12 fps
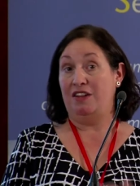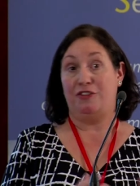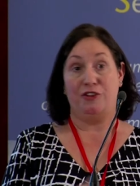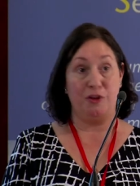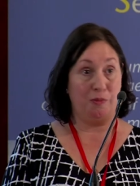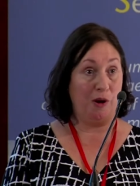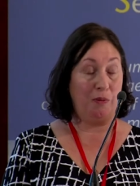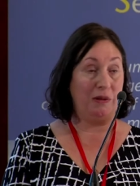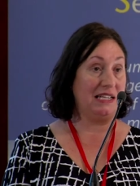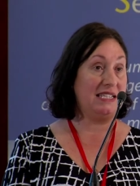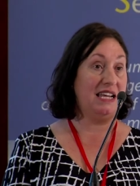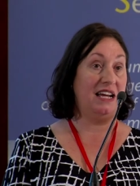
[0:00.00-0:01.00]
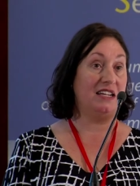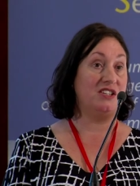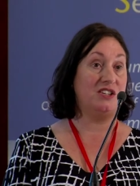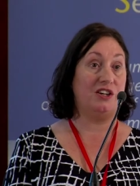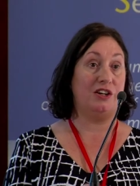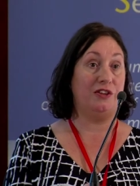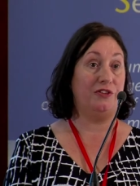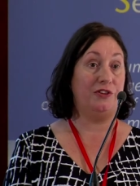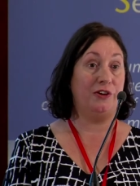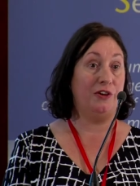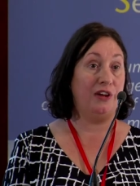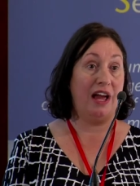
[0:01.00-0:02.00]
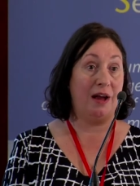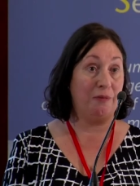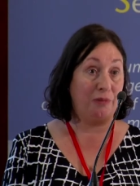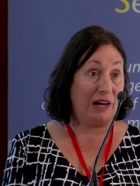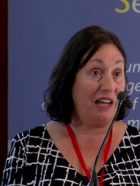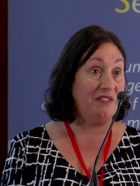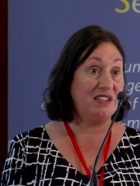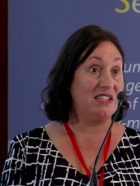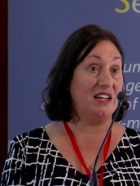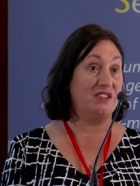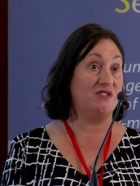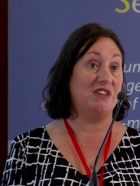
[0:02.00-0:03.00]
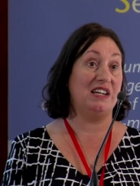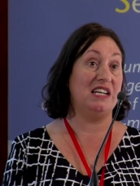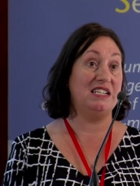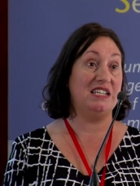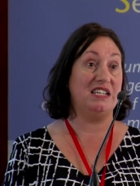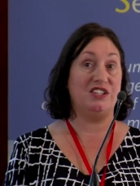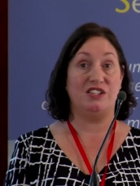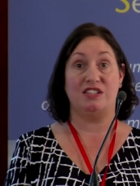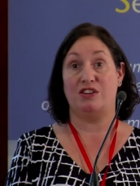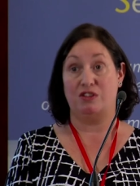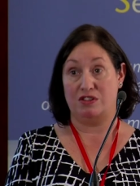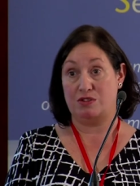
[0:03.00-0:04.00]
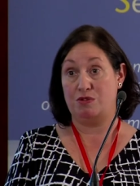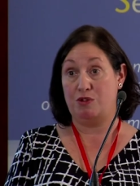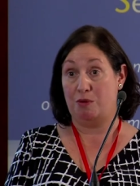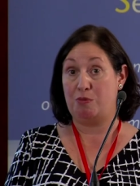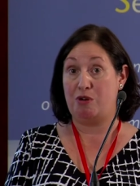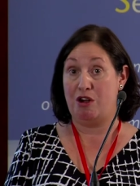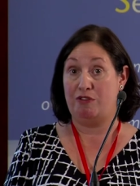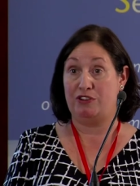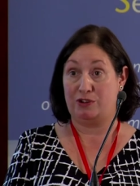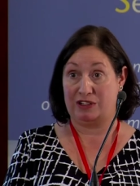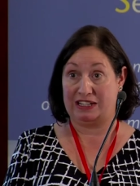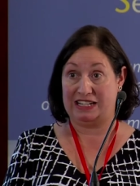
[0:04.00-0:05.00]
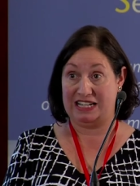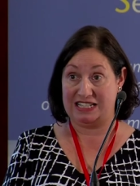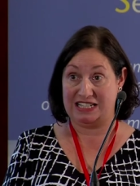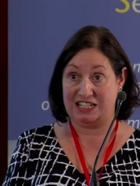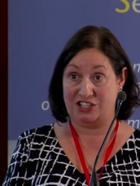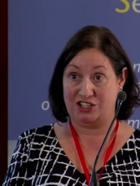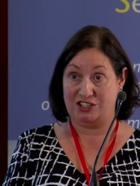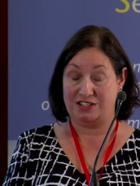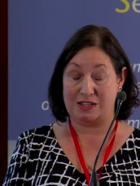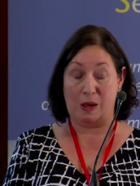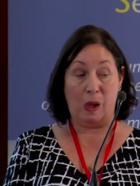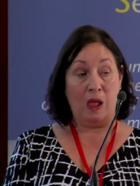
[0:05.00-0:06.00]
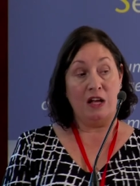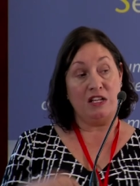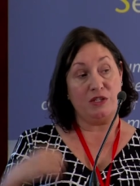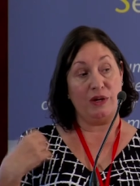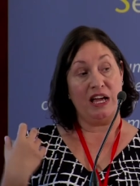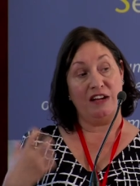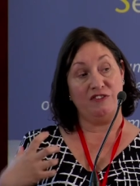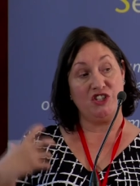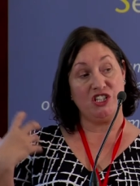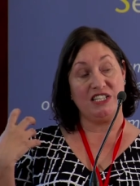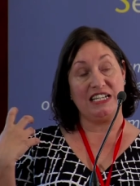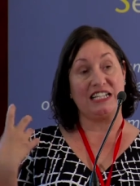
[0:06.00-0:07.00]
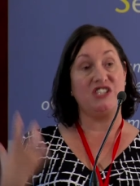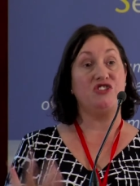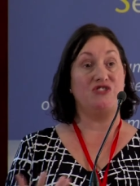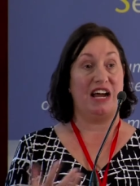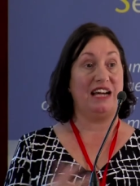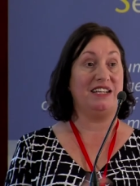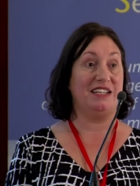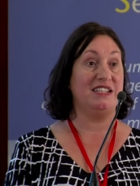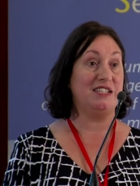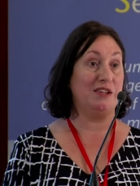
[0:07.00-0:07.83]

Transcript: through the public sector, through um, private sector organisations, and also non-profit organisations. So I have just extracted